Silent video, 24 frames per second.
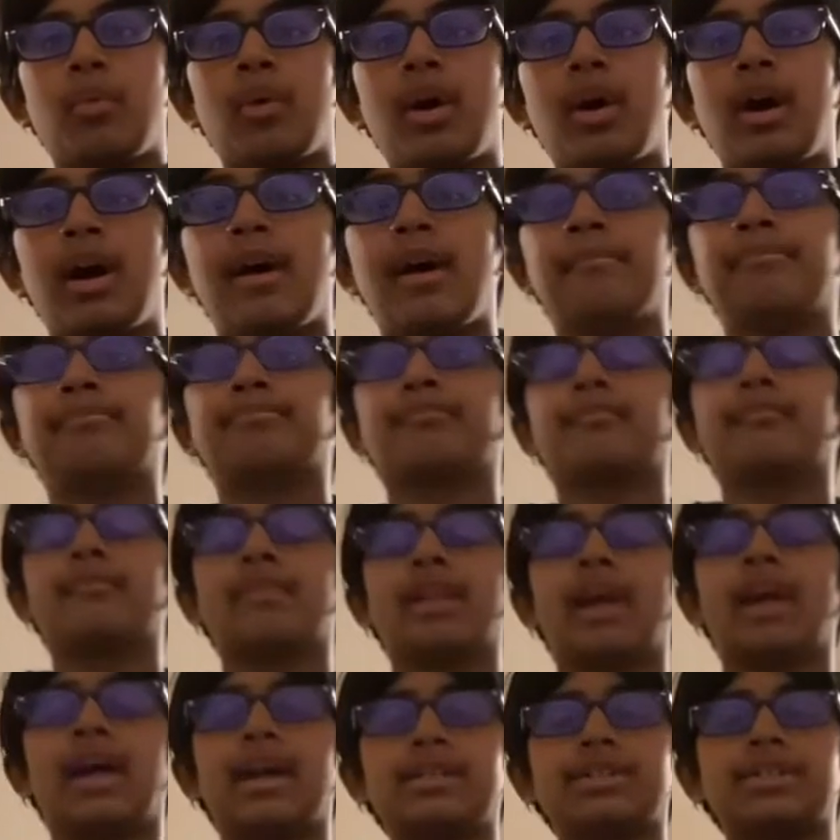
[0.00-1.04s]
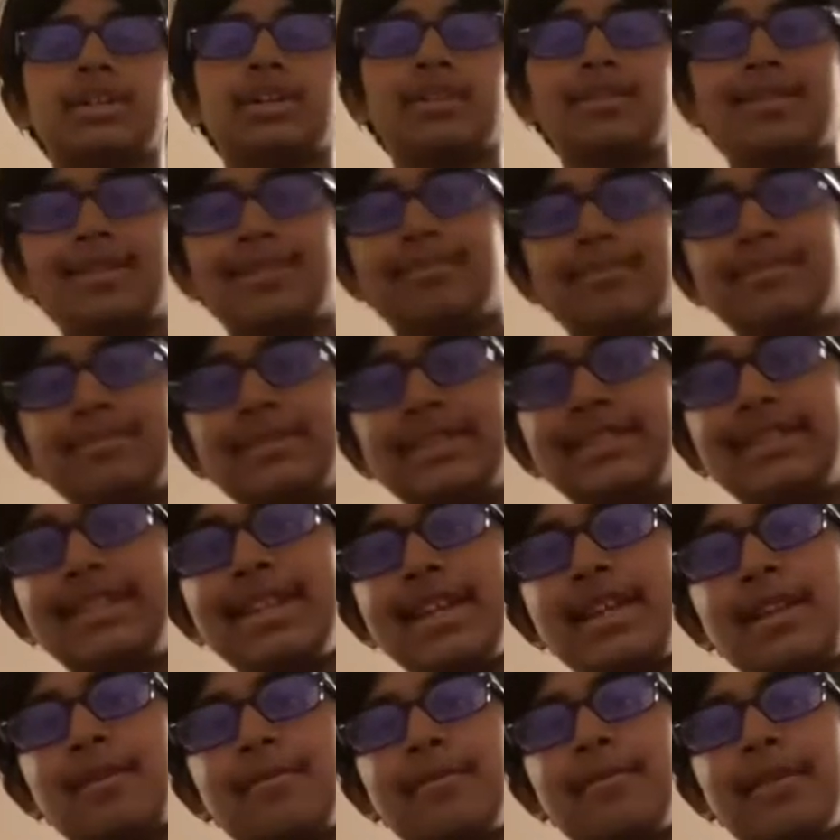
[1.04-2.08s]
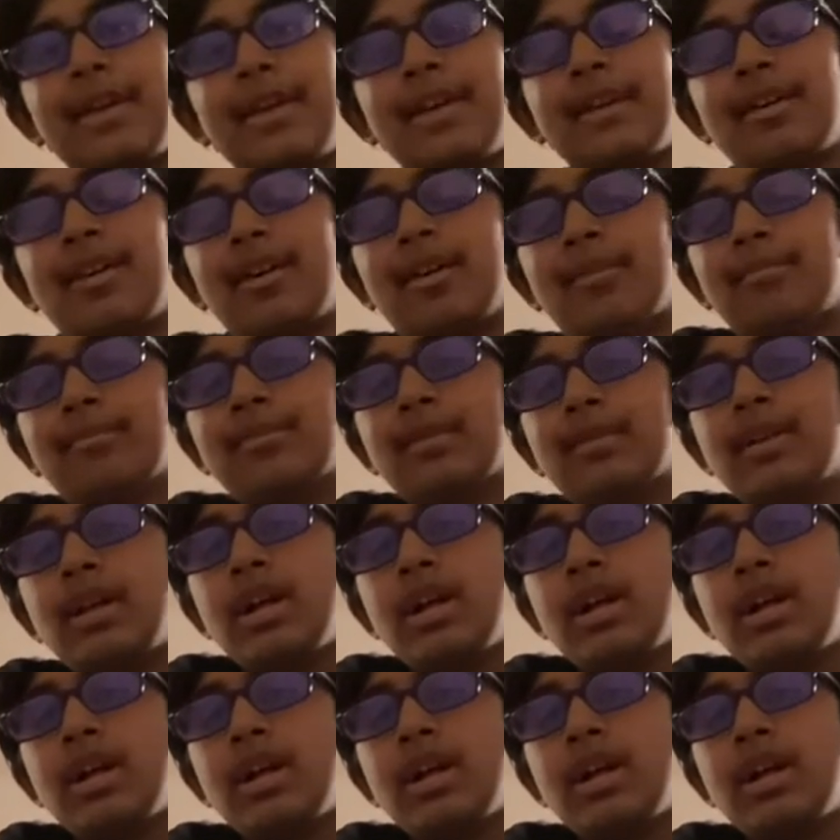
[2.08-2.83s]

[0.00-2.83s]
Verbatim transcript: um I saw um Xenoblade um